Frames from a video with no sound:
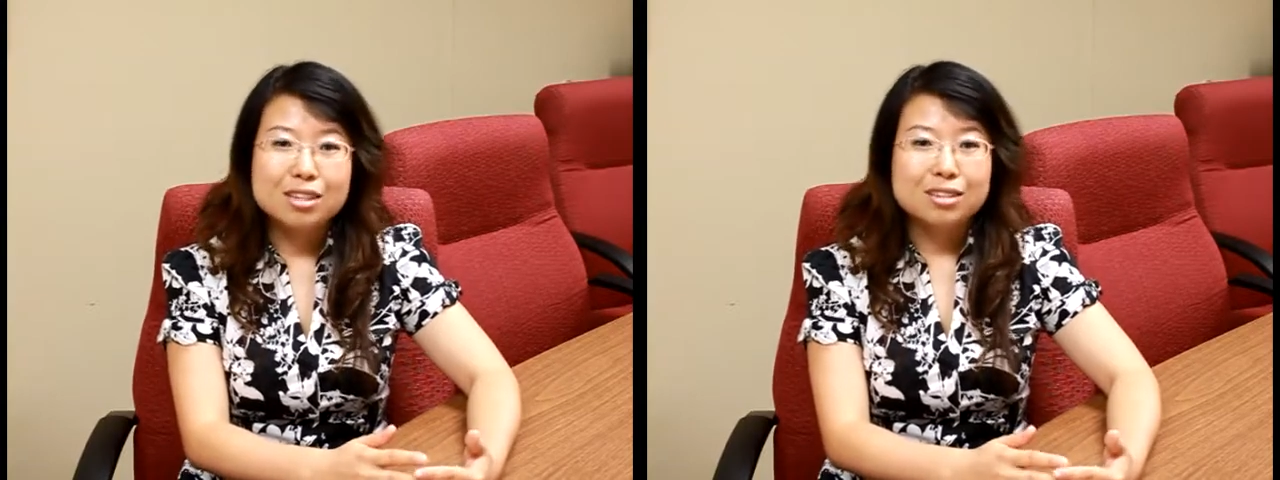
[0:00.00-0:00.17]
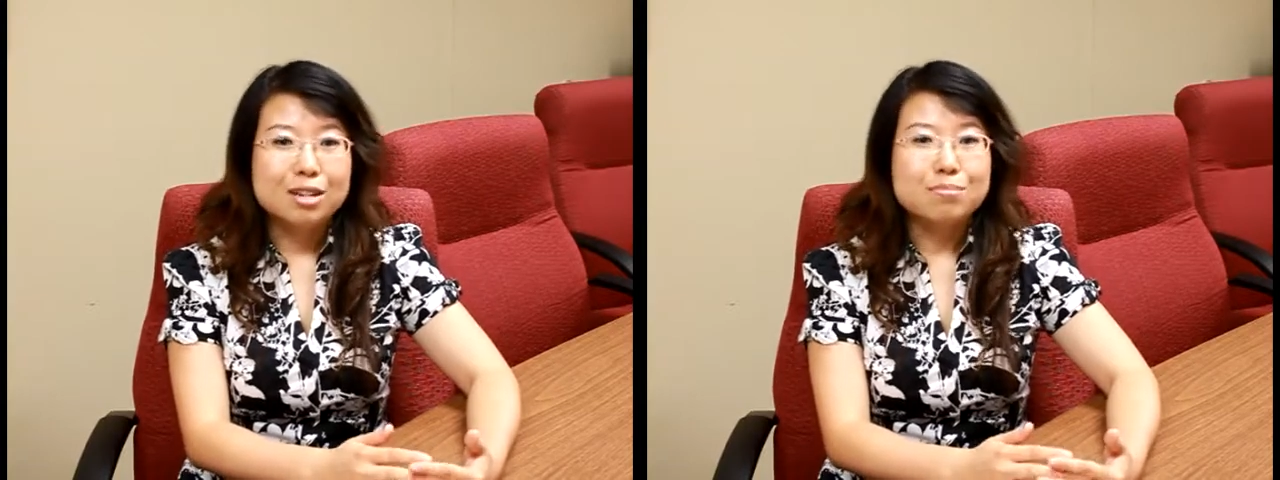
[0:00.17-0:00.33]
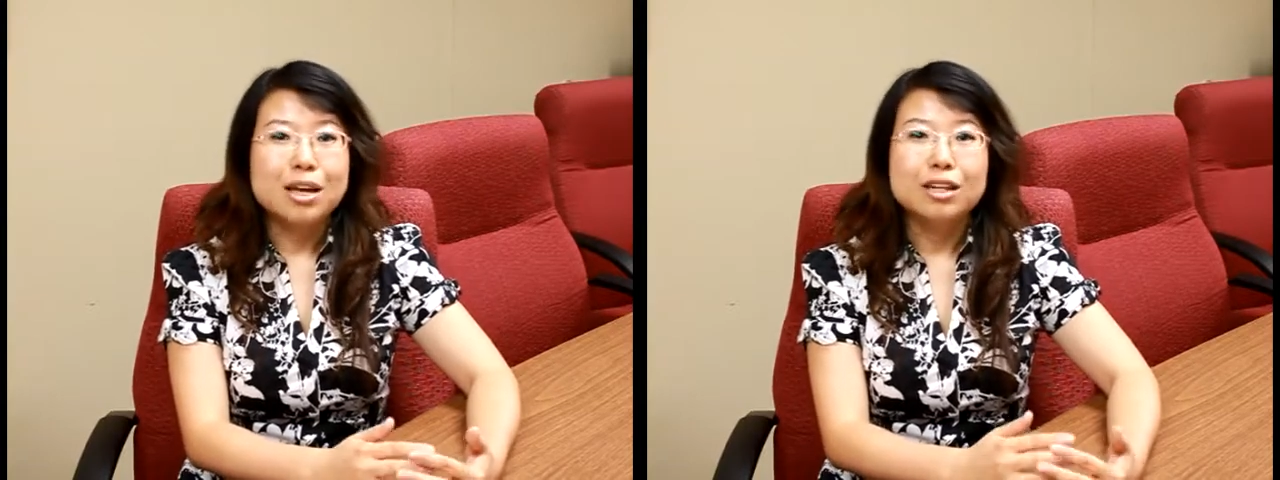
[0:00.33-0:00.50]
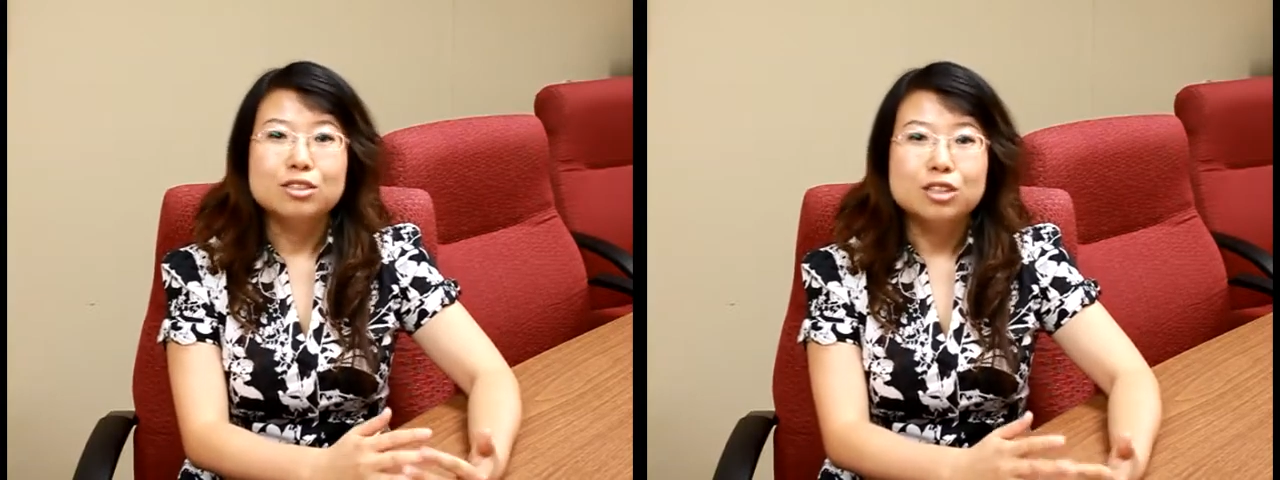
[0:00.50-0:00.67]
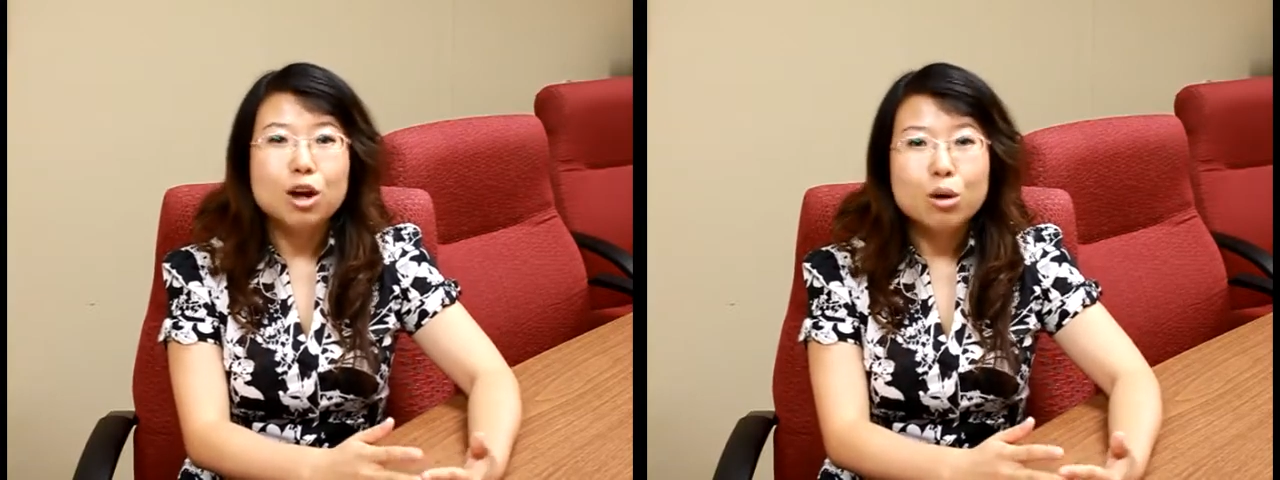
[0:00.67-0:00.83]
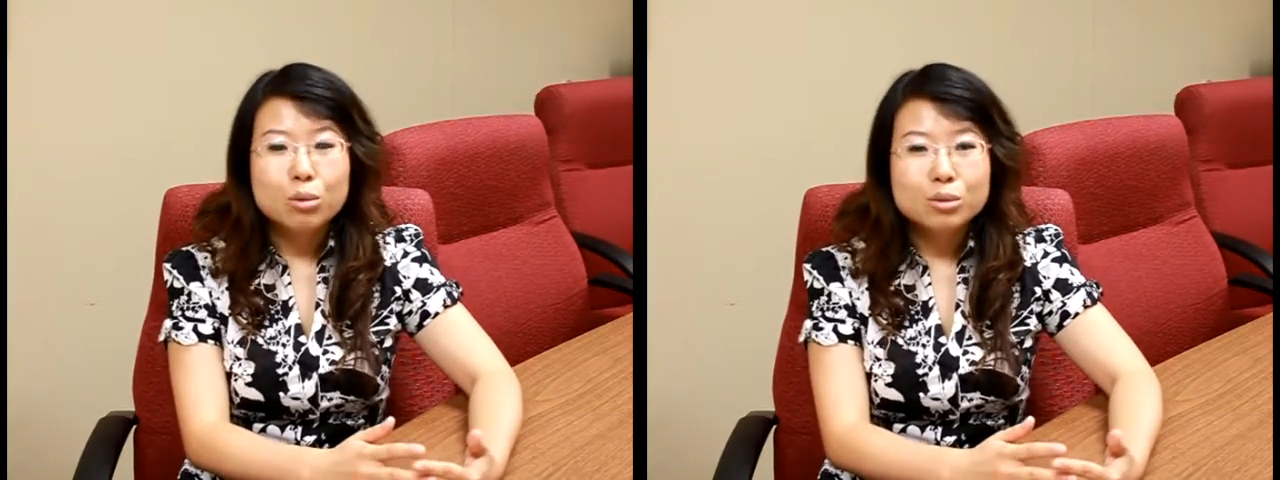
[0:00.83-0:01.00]
and they make
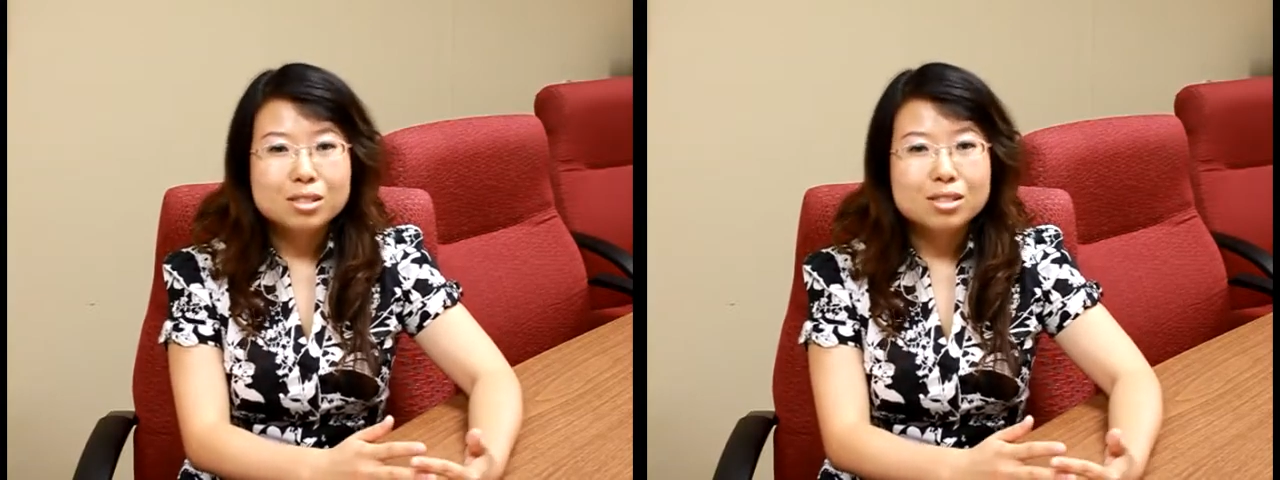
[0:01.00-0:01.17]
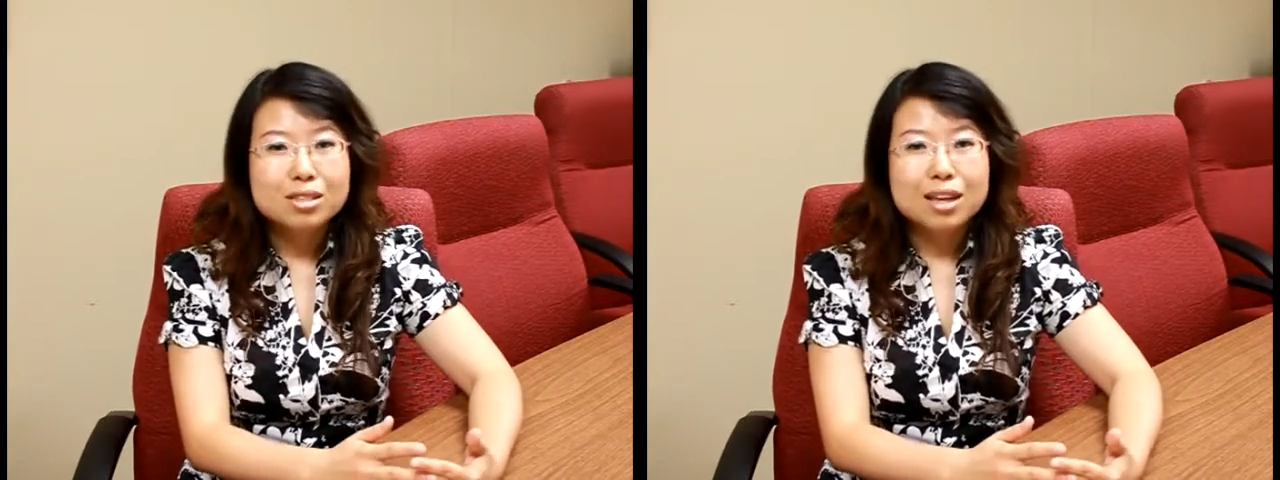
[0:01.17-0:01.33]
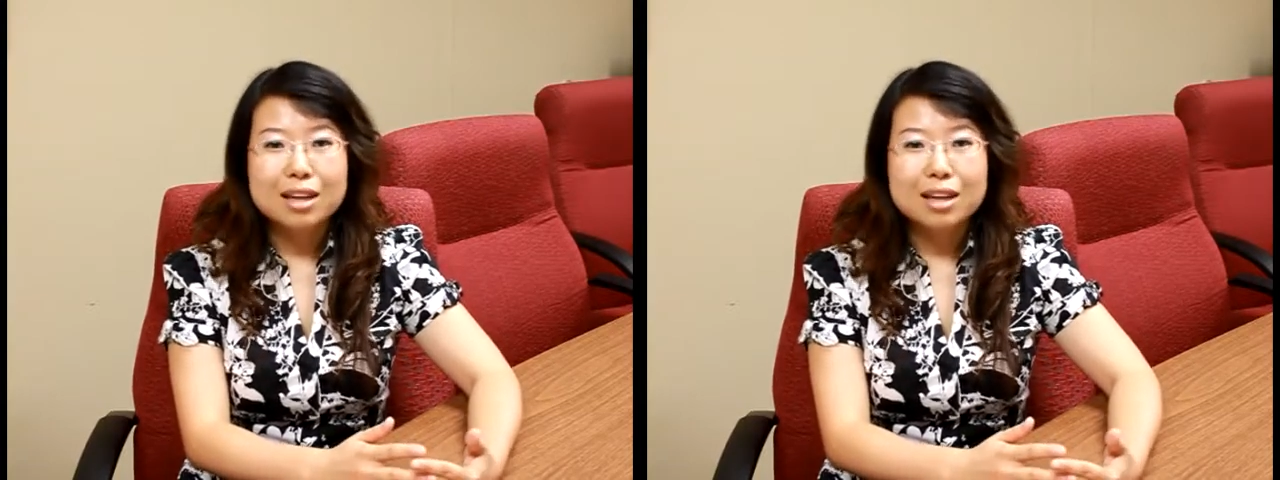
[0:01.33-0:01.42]
notes,